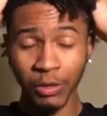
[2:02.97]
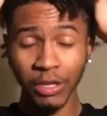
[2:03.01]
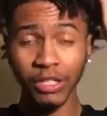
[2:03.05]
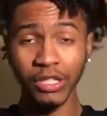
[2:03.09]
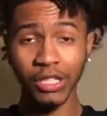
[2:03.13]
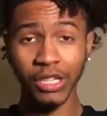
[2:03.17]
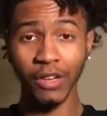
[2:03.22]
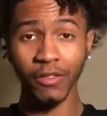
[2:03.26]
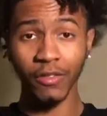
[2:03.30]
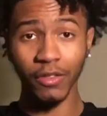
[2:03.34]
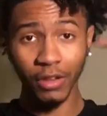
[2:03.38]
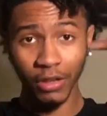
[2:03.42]
each
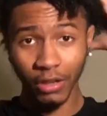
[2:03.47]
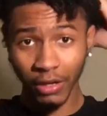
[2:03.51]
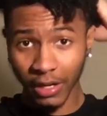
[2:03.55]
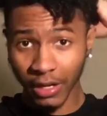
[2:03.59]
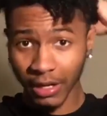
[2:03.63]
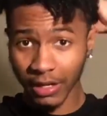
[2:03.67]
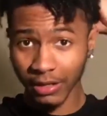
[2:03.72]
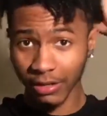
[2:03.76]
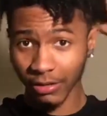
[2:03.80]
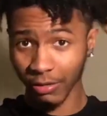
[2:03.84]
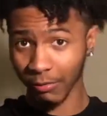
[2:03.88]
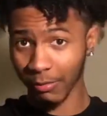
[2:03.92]
other and all
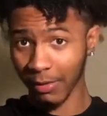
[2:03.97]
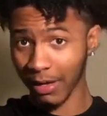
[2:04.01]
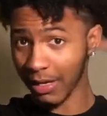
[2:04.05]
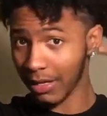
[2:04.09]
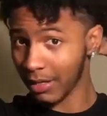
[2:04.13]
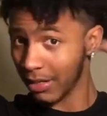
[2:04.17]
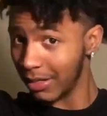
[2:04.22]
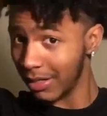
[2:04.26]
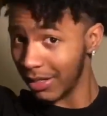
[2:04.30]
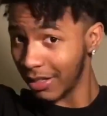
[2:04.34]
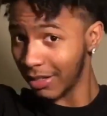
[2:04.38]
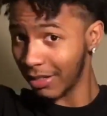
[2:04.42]
that. So
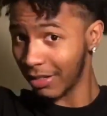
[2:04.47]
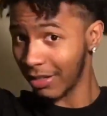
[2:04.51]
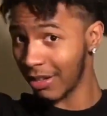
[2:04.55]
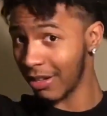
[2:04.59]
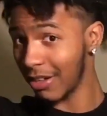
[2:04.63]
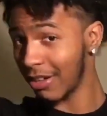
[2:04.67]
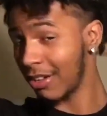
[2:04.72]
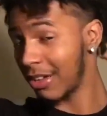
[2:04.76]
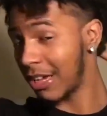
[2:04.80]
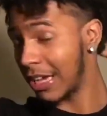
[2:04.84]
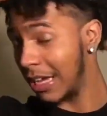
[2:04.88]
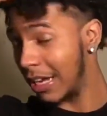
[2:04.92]
basically,
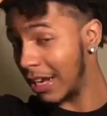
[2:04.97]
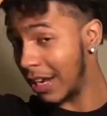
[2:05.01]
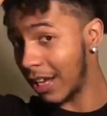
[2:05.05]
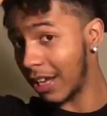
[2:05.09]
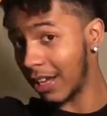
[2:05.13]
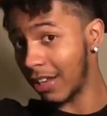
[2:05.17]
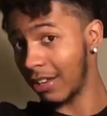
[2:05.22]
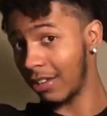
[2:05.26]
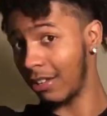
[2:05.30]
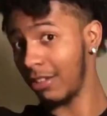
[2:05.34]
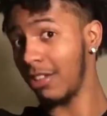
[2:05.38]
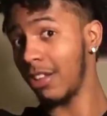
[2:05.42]
you
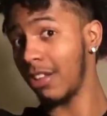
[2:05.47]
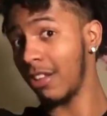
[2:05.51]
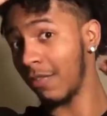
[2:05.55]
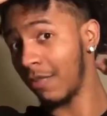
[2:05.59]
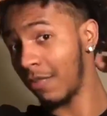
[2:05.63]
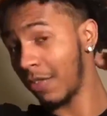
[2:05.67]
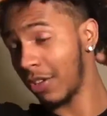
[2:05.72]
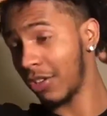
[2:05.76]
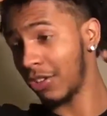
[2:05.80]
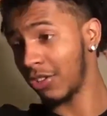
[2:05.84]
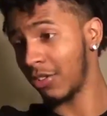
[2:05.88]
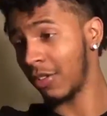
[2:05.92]
need to
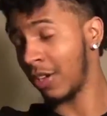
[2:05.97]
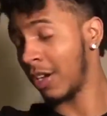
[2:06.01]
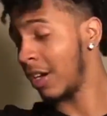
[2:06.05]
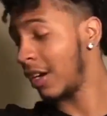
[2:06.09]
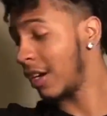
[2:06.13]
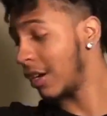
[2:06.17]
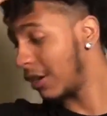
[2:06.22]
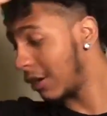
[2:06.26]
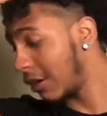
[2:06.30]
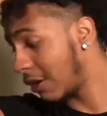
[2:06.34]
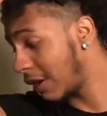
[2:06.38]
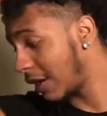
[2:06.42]
fix your
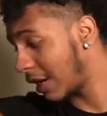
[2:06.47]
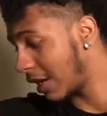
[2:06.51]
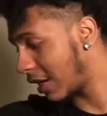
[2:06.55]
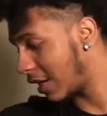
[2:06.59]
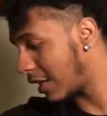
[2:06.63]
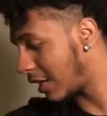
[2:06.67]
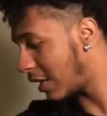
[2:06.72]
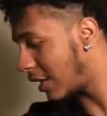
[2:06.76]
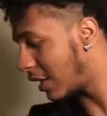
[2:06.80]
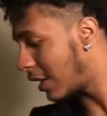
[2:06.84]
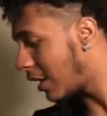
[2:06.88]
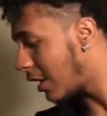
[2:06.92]
hair and all
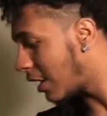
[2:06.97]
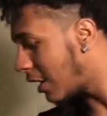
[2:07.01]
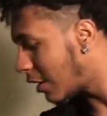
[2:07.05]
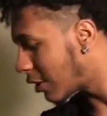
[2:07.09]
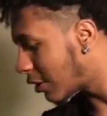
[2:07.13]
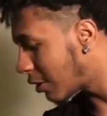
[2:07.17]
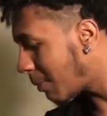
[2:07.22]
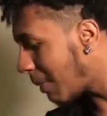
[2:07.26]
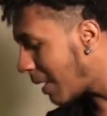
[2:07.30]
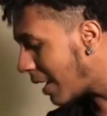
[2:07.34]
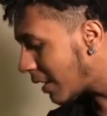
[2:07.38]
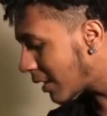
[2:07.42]
that.
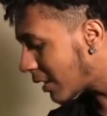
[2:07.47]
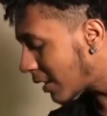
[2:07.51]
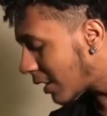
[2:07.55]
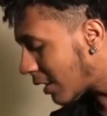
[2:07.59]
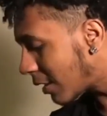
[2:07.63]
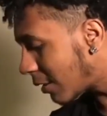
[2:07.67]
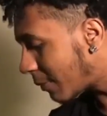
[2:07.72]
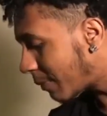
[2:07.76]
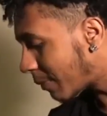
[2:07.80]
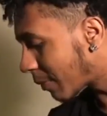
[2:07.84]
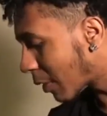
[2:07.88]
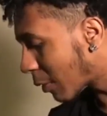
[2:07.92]
So
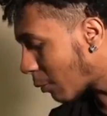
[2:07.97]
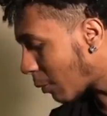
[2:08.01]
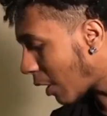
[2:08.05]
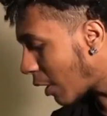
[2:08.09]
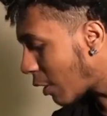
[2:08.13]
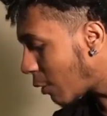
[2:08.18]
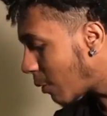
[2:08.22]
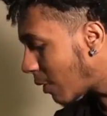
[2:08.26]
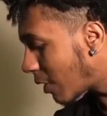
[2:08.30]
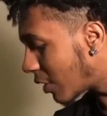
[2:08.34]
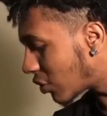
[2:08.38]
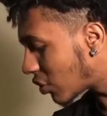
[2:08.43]
basically, while
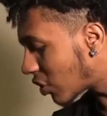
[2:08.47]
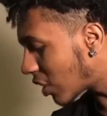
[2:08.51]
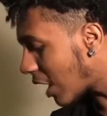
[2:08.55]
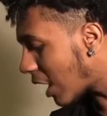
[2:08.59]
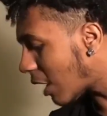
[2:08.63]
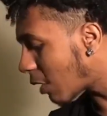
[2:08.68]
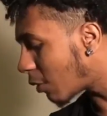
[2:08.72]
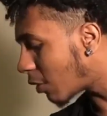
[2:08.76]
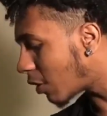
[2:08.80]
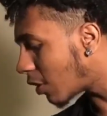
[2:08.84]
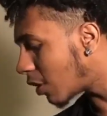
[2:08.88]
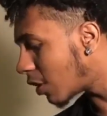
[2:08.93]
you're in the
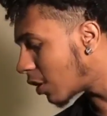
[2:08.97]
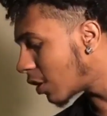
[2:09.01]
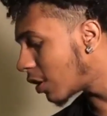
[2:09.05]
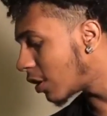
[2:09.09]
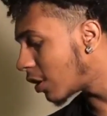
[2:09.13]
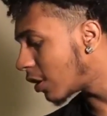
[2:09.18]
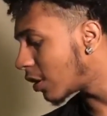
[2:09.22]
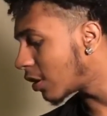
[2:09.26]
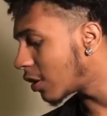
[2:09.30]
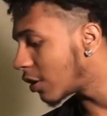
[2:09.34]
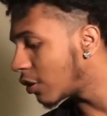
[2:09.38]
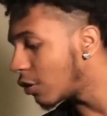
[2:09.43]
shower,
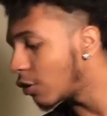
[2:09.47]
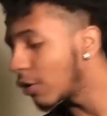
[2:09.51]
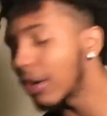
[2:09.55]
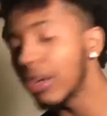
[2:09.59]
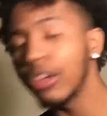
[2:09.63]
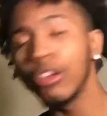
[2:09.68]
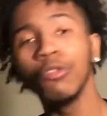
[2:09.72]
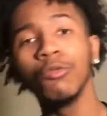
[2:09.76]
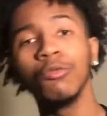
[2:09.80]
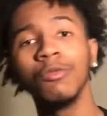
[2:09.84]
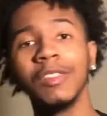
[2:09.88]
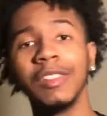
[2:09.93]
you can
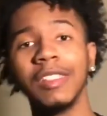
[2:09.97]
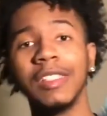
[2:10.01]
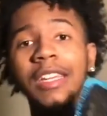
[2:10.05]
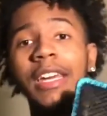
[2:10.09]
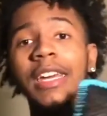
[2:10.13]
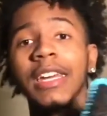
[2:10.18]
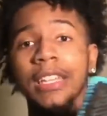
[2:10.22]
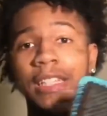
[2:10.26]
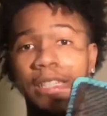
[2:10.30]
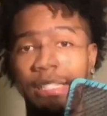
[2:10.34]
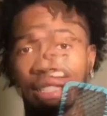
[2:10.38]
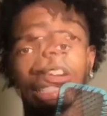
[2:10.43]
use
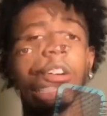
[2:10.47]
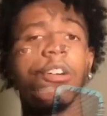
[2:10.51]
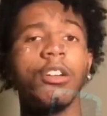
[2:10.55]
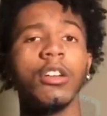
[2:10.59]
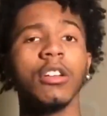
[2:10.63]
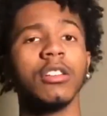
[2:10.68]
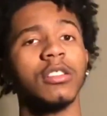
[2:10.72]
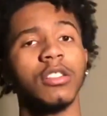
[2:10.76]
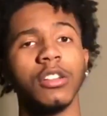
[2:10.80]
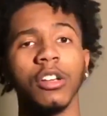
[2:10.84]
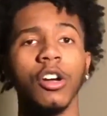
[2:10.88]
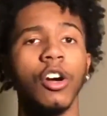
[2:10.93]
this. Call
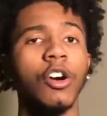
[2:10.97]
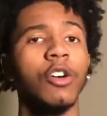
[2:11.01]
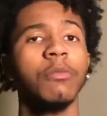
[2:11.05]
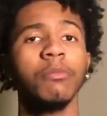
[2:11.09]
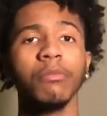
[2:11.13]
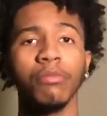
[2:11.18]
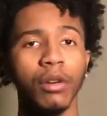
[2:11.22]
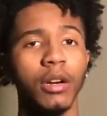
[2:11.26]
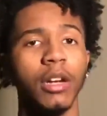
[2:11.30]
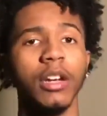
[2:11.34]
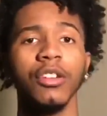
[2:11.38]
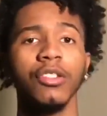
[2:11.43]
it a comb
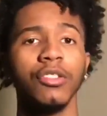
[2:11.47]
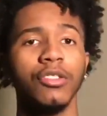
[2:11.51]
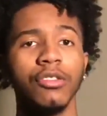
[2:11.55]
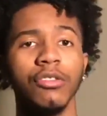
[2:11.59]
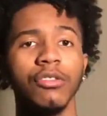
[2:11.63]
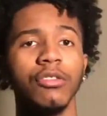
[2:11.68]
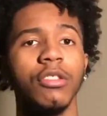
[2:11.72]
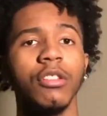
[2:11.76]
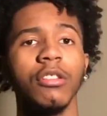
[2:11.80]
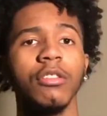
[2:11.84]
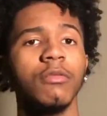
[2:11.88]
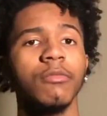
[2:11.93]
brush,
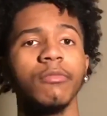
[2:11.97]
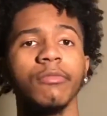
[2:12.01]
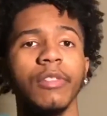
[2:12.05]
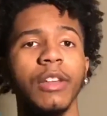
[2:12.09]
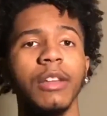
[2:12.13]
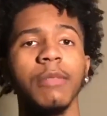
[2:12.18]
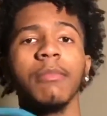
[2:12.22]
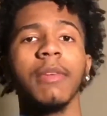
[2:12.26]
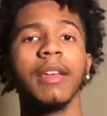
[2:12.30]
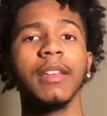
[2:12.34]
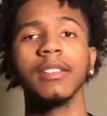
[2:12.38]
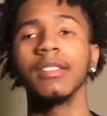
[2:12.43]
you know, they
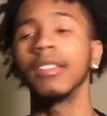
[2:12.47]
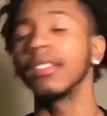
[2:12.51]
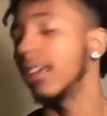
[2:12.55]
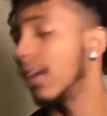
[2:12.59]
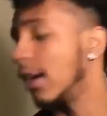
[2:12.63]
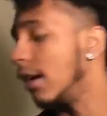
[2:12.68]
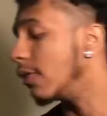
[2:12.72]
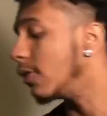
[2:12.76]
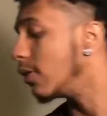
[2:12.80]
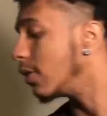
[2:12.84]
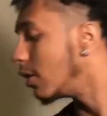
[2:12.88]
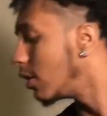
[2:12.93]
mix
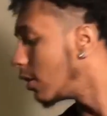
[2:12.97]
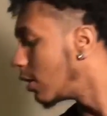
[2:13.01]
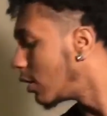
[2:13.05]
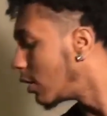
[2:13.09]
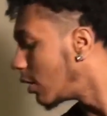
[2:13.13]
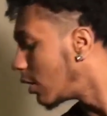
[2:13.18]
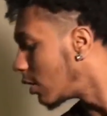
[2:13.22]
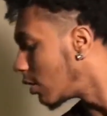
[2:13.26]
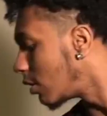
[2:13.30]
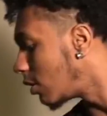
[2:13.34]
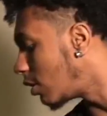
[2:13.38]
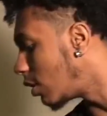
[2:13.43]
together,
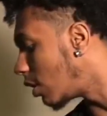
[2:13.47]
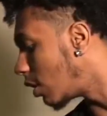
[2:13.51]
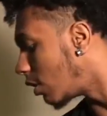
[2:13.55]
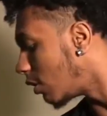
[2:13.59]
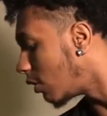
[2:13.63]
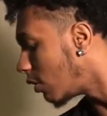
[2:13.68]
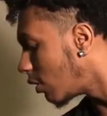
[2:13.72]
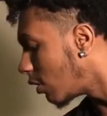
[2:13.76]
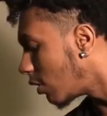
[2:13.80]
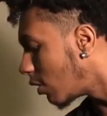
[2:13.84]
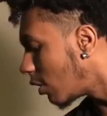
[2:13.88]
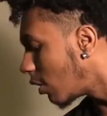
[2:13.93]
you know.
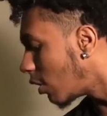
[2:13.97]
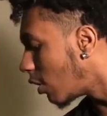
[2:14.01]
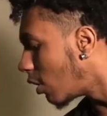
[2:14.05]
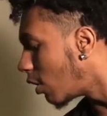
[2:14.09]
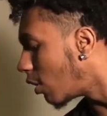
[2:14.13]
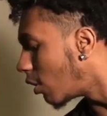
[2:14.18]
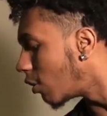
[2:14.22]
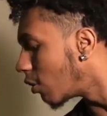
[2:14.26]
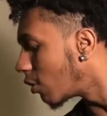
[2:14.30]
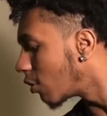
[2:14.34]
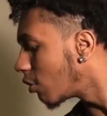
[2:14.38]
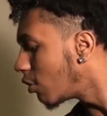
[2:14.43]

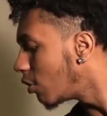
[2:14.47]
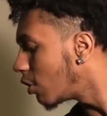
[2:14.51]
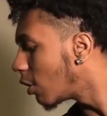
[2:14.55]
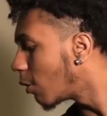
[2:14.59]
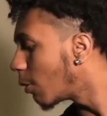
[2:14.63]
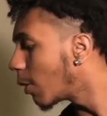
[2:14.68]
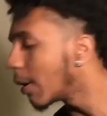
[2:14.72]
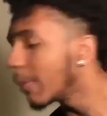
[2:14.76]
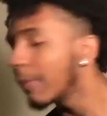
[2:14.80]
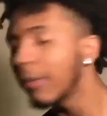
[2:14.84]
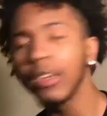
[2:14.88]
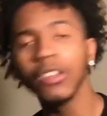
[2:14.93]
Or, you know,
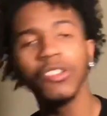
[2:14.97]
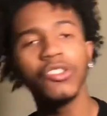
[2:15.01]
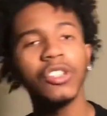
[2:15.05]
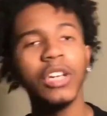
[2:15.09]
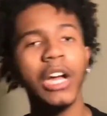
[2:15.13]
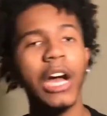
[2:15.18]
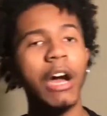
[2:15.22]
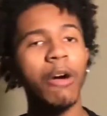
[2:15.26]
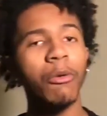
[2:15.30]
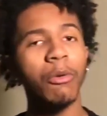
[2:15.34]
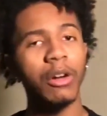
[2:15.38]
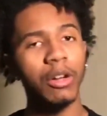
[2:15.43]
when I'm in the
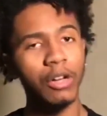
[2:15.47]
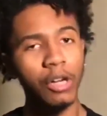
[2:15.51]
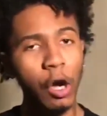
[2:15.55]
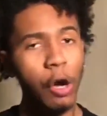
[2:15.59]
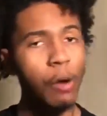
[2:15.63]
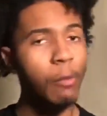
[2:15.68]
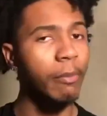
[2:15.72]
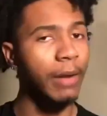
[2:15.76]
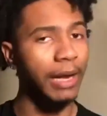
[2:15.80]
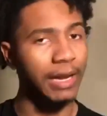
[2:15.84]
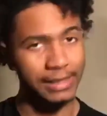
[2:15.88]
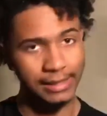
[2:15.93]
shower, I
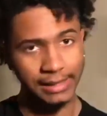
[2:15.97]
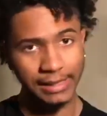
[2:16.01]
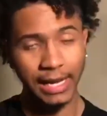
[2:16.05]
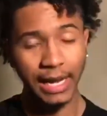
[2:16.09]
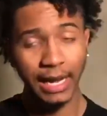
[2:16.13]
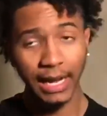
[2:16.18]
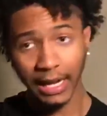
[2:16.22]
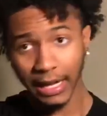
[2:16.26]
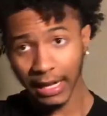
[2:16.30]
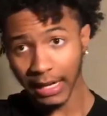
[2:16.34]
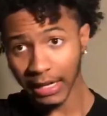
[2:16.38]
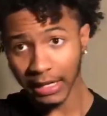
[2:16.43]
comb my
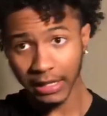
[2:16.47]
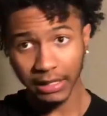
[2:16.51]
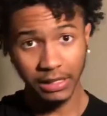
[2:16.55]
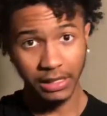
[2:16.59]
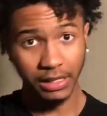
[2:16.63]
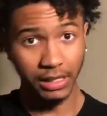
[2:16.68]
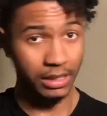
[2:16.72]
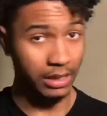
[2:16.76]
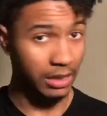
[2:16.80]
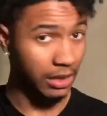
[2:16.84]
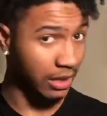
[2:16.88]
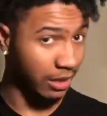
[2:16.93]

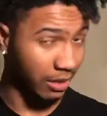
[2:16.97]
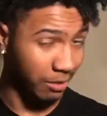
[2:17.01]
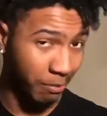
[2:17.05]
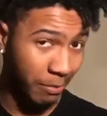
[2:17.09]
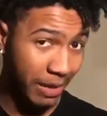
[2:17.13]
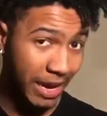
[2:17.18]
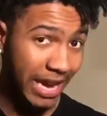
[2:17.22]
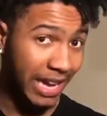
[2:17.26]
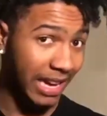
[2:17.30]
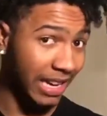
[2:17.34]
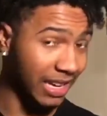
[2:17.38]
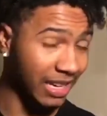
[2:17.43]
sides, the
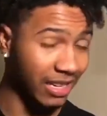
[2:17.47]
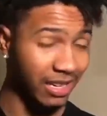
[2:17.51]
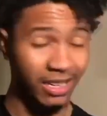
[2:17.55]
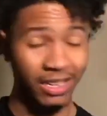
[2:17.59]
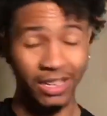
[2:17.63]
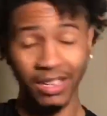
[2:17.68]
back,